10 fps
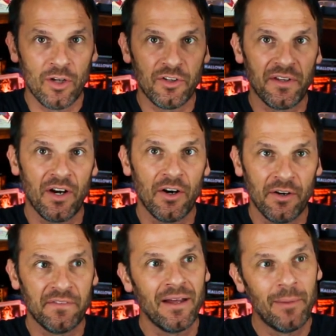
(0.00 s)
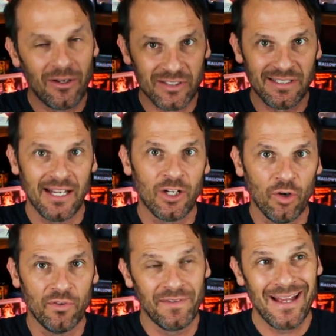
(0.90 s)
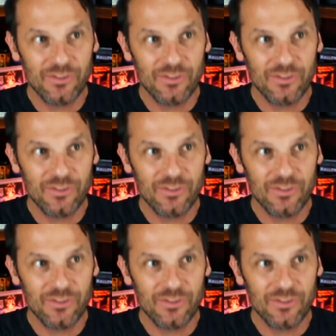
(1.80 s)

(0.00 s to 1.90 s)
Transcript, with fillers: onto the earth about to take over.